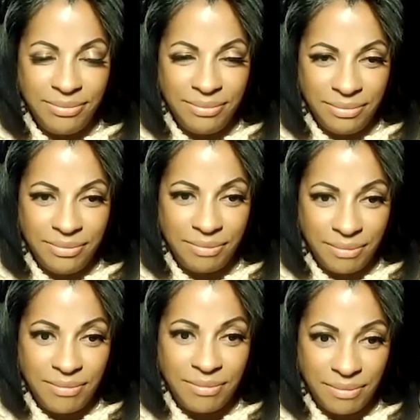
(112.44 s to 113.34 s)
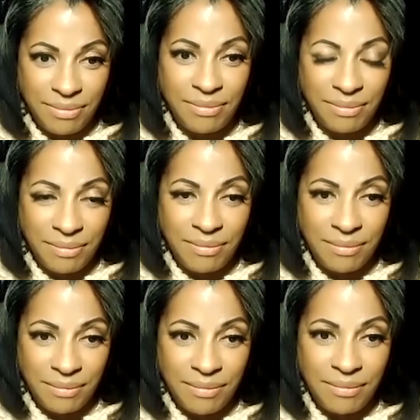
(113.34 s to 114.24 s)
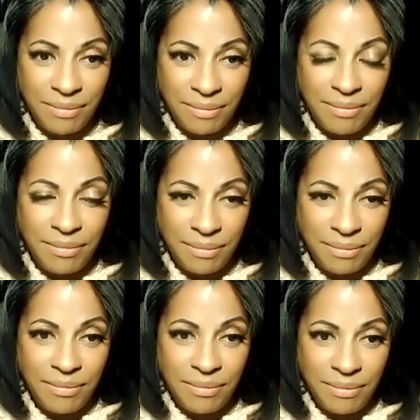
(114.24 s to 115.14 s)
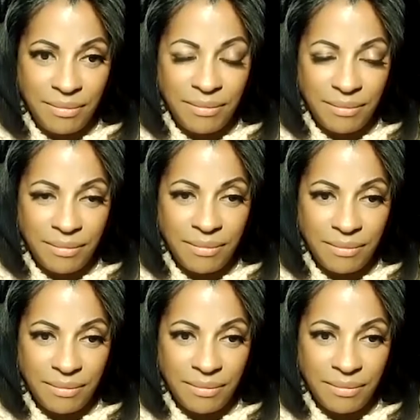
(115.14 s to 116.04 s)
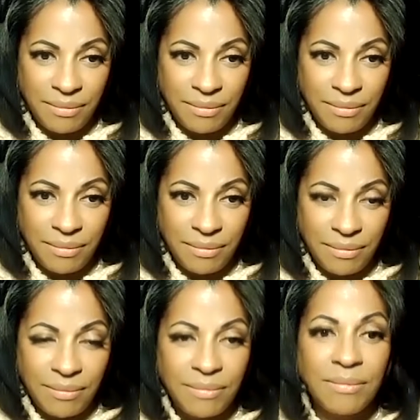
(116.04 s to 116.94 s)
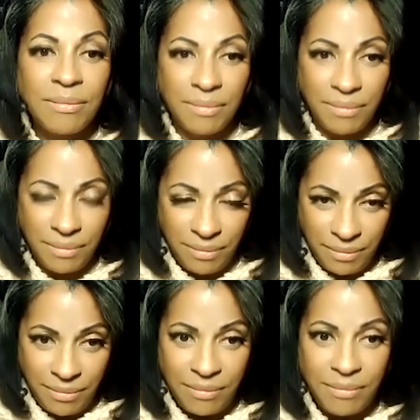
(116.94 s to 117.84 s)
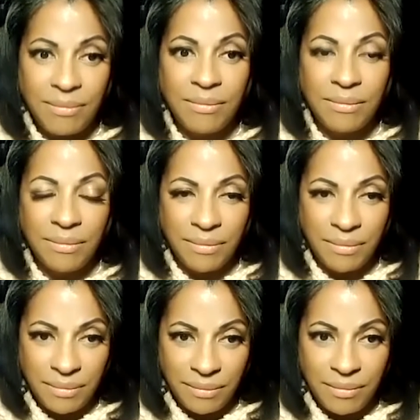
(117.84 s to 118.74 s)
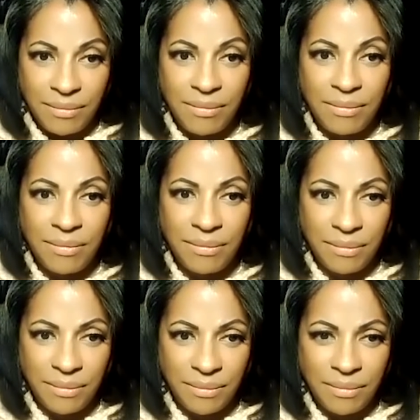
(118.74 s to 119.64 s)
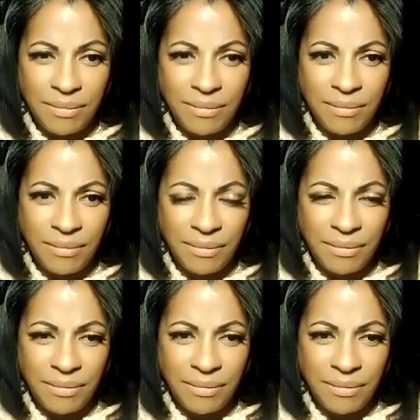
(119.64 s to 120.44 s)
No words are spoken by the person on screen.